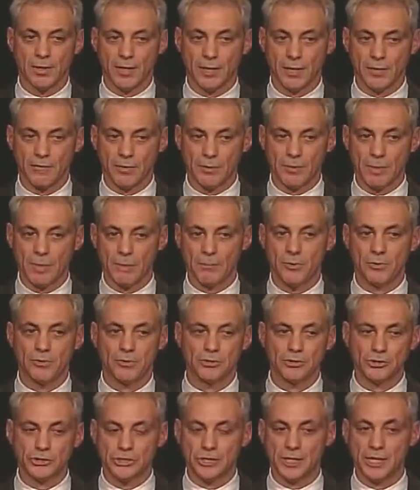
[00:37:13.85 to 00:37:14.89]
Every member of
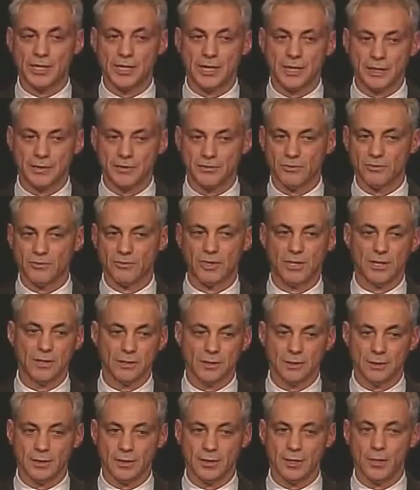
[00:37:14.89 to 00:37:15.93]
the G8 heads of state,
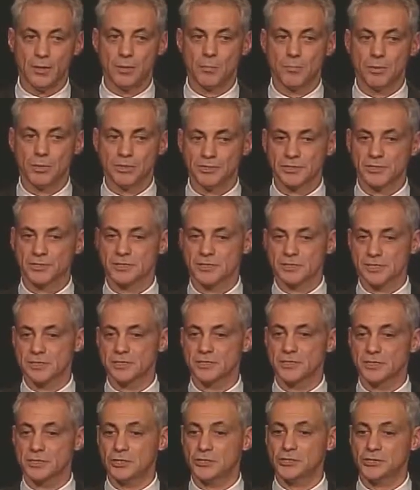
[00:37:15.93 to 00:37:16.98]
plus the
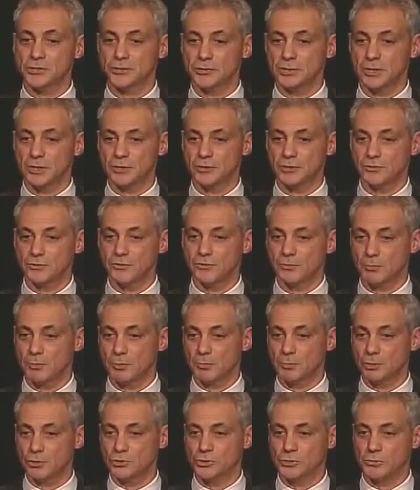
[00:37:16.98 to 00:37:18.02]
six additional countries from
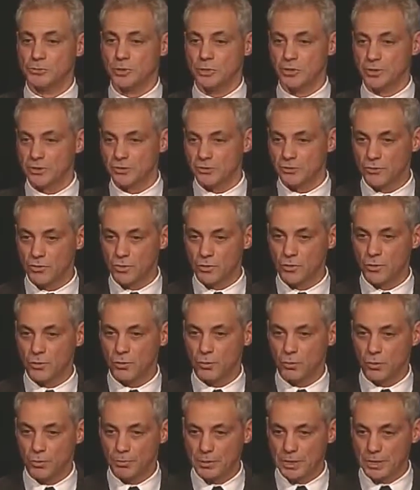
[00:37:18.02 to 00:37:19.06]
emerging markets,
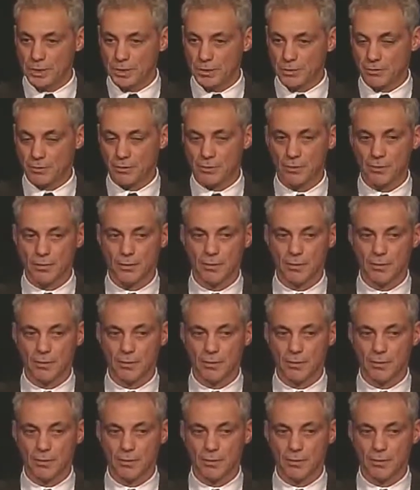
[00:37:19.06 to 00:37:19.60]
will be here.